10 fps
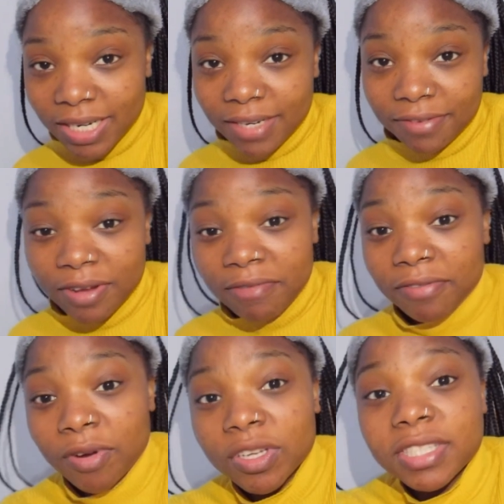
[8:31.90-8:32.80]
if you have
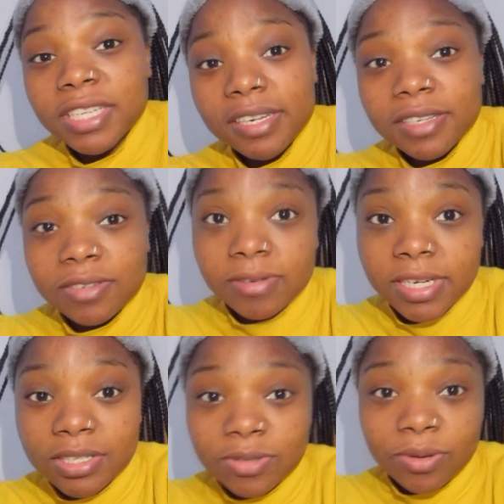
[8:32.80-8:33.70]
got Chinese
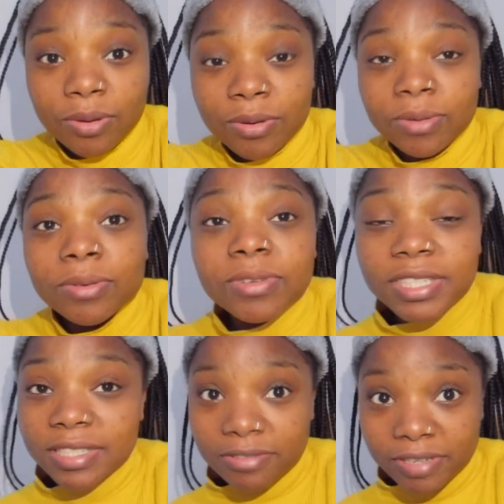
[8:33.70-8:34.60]
friends or
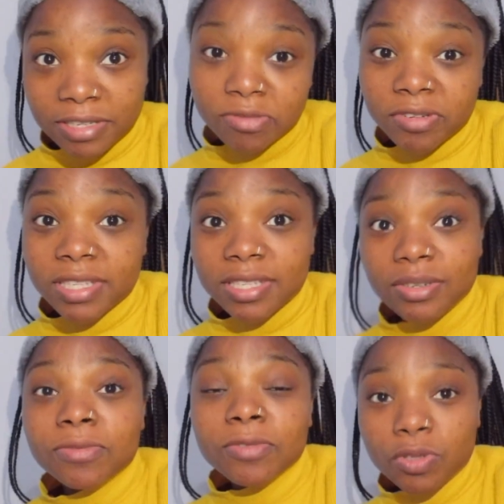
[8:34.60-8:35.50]
just friends, friends, they
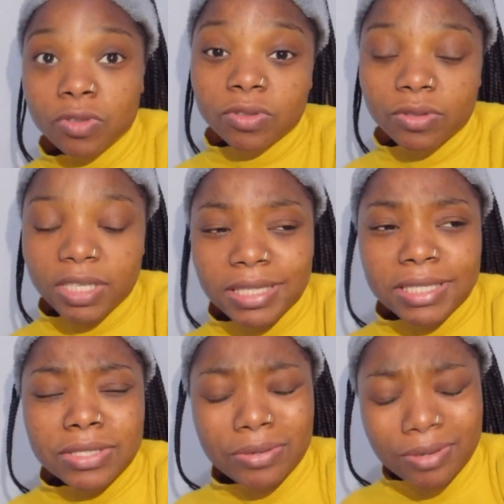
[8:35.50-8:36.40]
force you to eat.
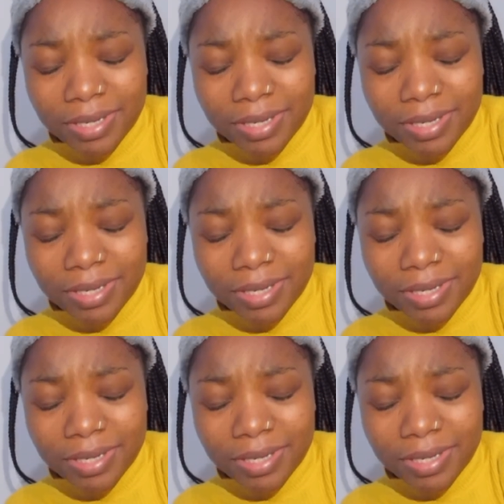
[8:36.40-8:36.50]
So